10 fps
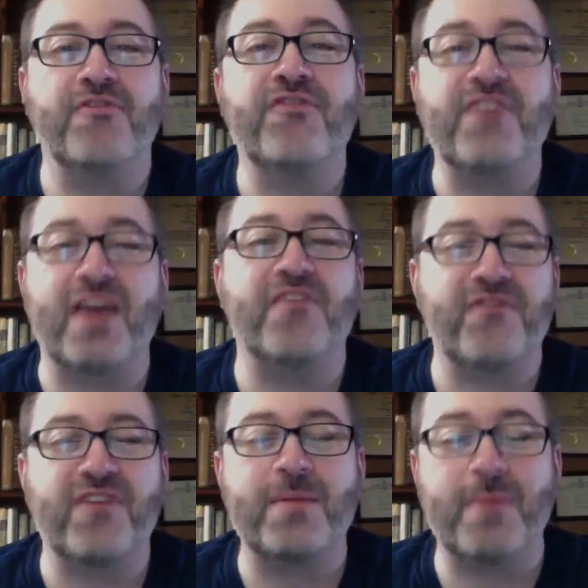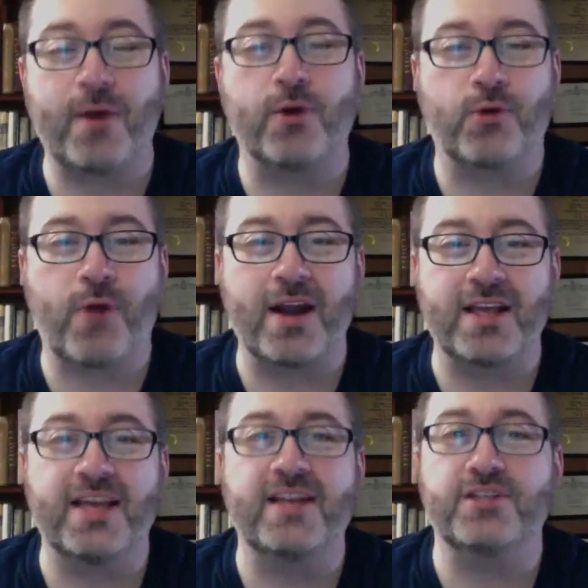A female Karate
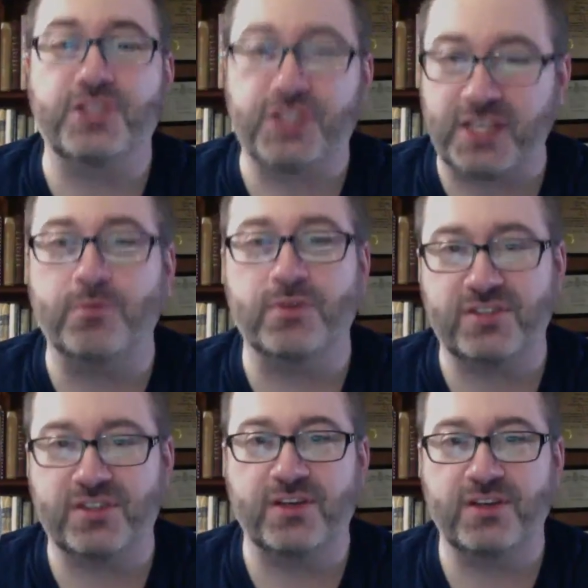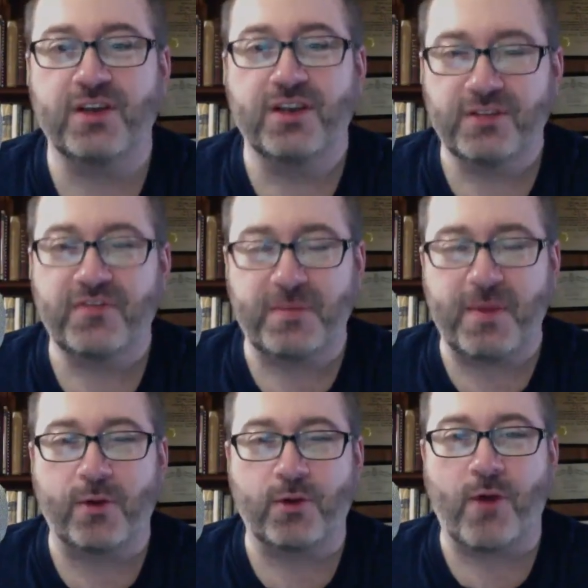Kid, and she was the
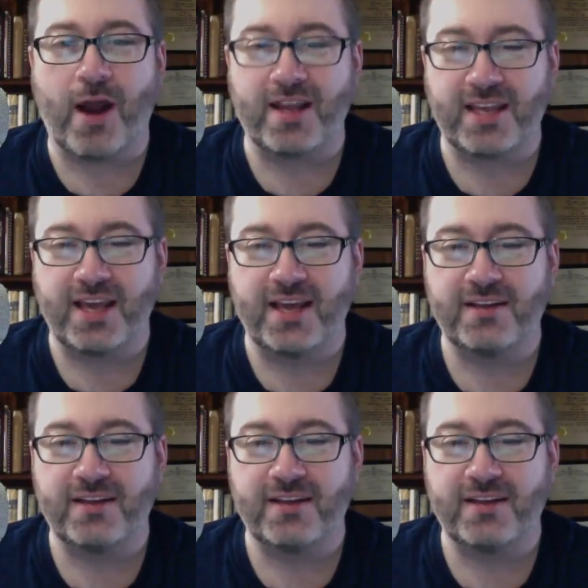female Karate Kid.